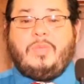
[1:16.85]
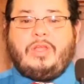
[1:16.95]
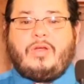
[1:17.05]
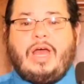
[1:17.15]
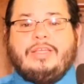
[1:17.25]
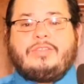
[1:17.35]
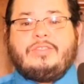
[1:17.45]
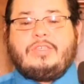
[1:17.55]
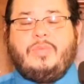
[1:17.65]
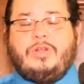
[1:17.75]
but your eyes are in
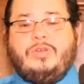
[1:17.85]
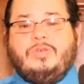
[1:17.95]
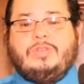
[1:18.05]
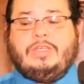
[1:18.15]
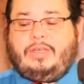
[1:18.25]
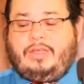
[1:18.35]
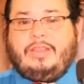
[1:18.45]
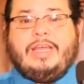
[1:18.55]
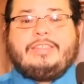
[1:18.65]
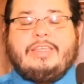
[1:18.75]
someone who's
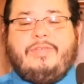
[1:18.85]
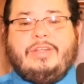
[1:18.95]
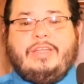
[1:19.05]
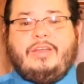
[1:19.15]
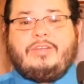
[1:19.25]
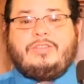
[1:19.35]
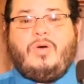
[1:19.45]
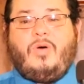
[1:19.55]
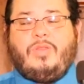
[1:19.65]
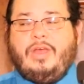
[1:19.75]
like 70 years
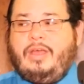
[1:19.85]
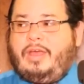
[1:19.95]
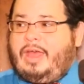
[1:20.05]
old.